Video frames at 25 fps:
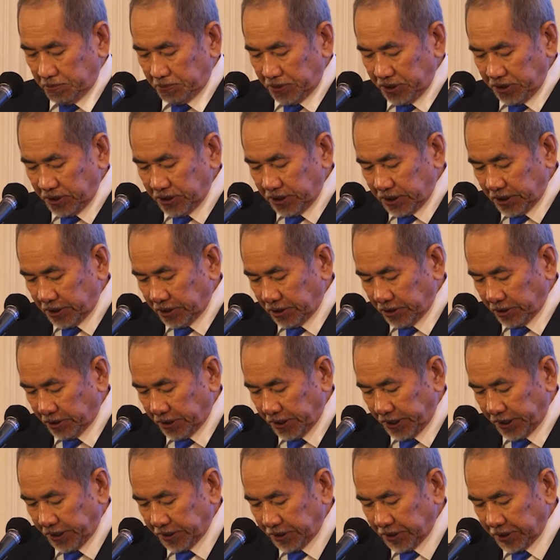President of
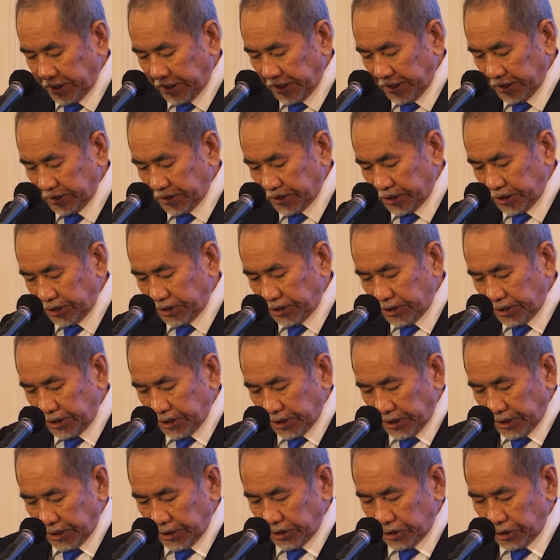KSI
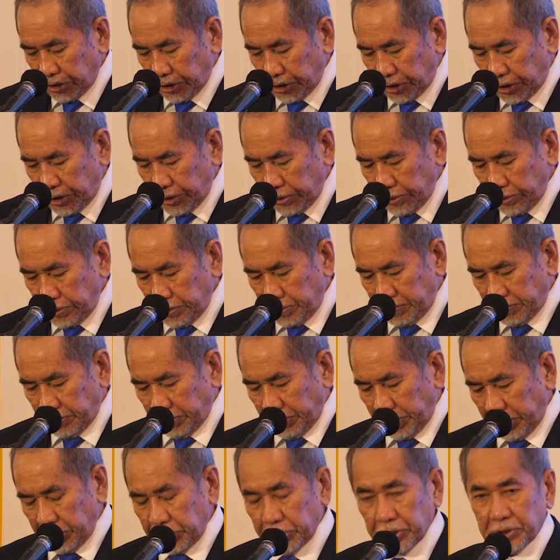Strategic Institute
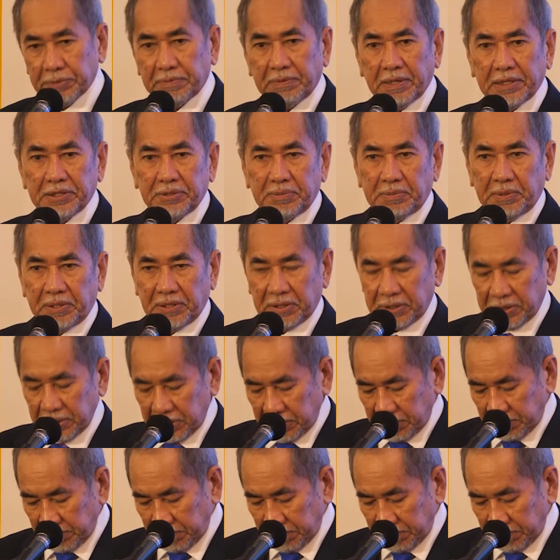for Asia Pacific.